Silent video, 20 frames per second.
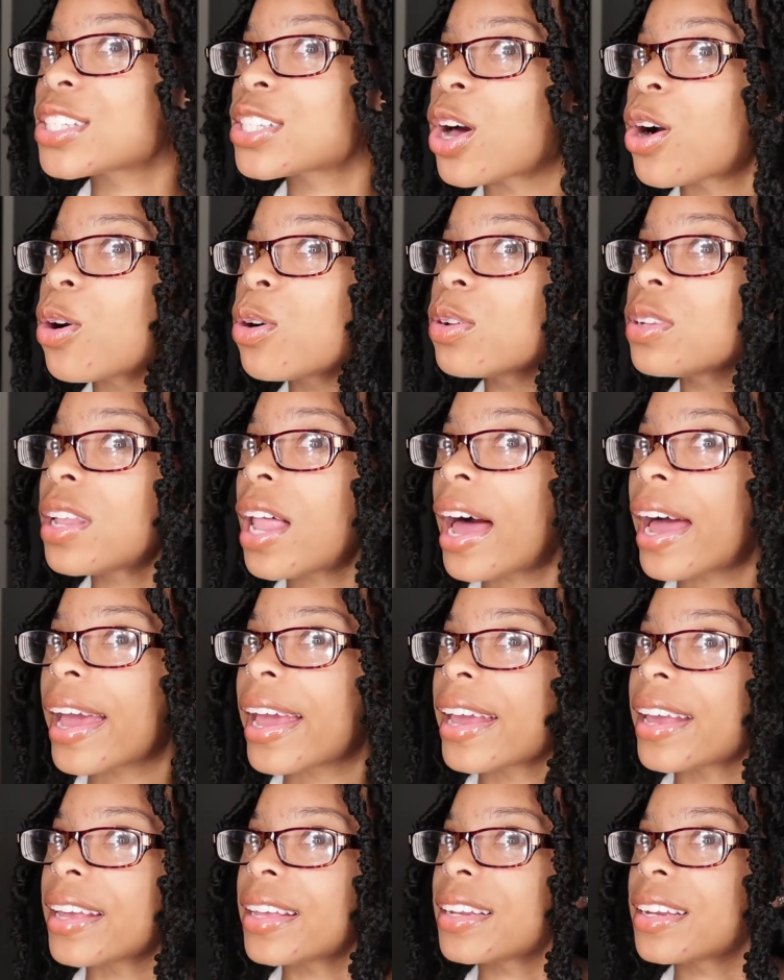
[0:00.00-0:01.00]
so
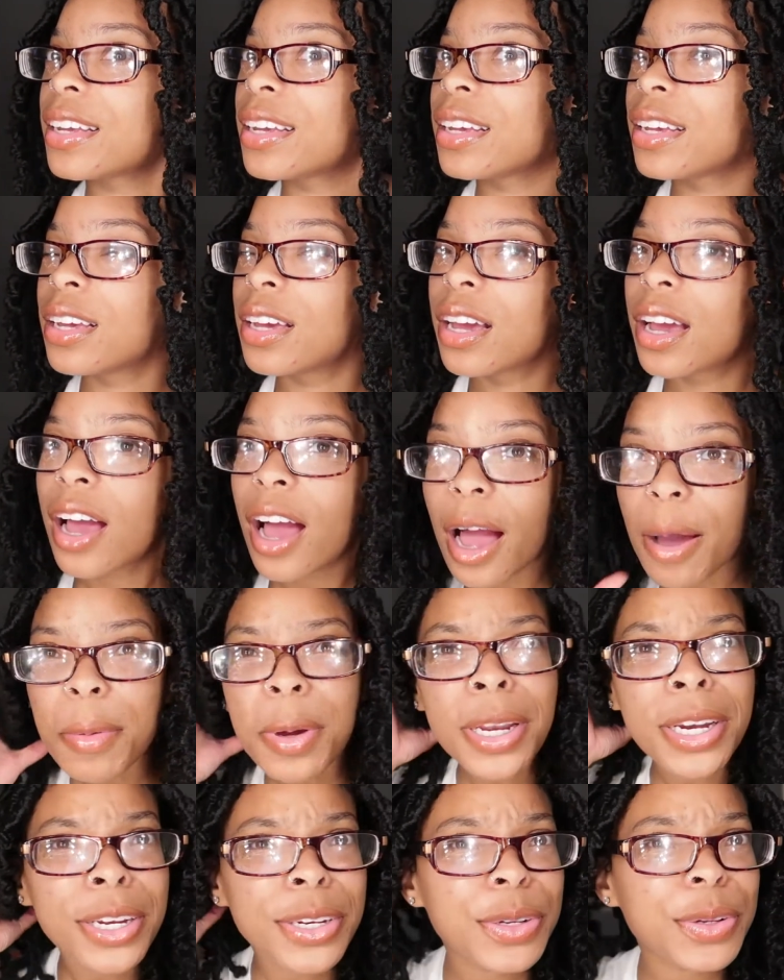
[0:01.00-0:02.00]
light. I'm
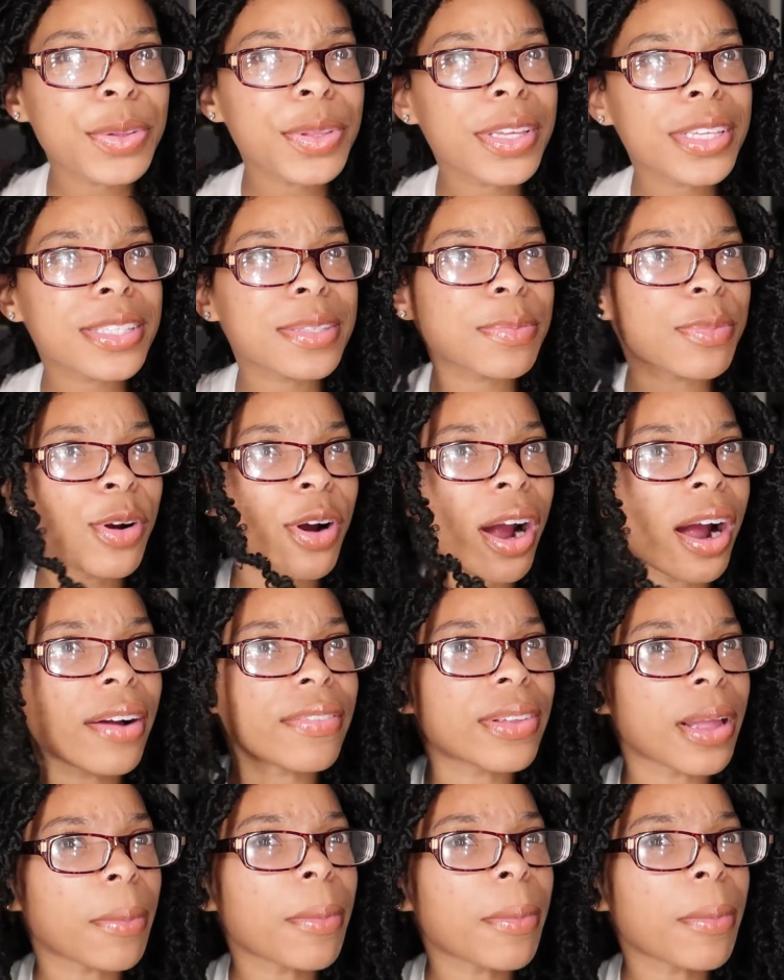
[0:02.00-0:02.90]
gonna do this more often.